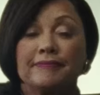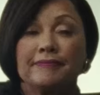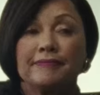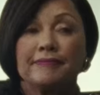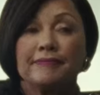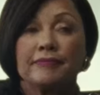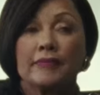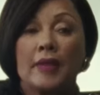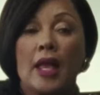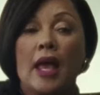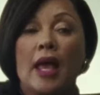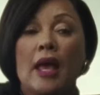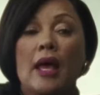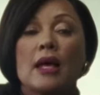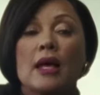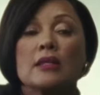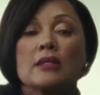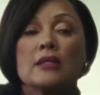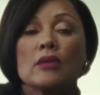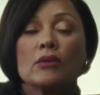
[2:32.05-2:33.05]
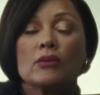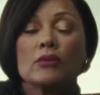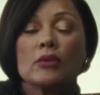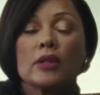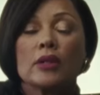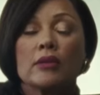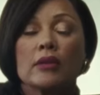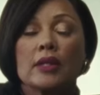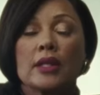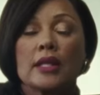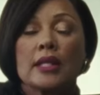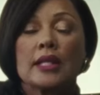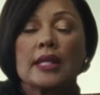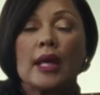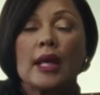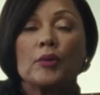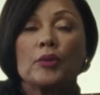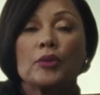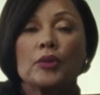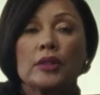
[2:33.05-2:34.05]
but in the end, the position was given to
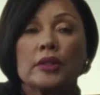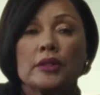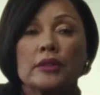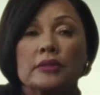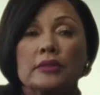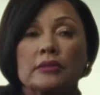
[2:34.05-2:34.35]
Julius.